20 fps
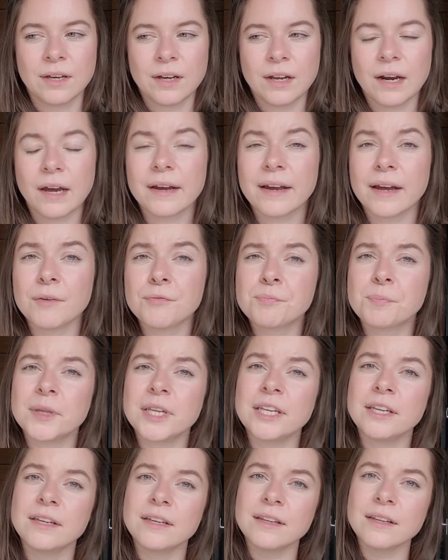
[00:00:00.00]
Like, I've
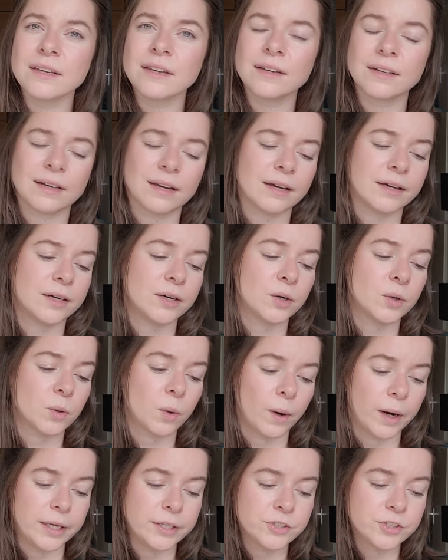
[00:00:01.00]
been knitting like
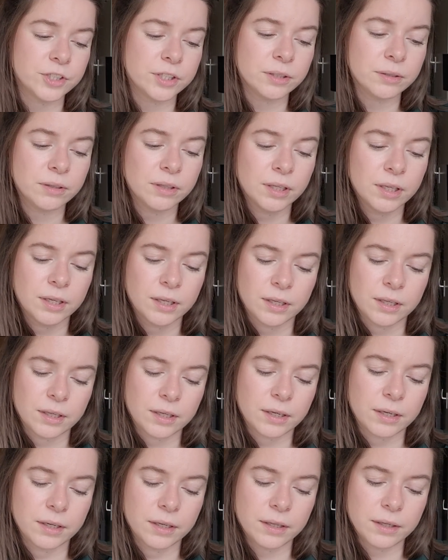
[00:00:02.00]
crazy.
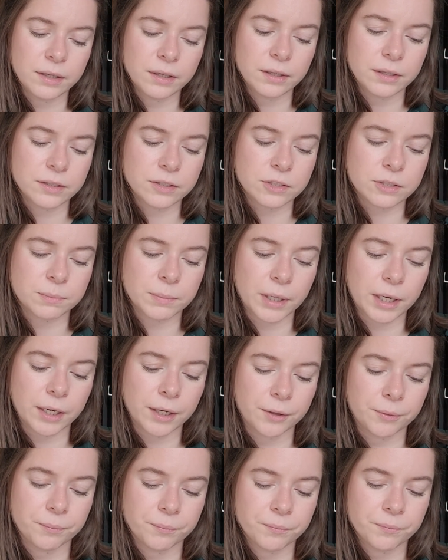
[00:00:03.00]
Knitting is my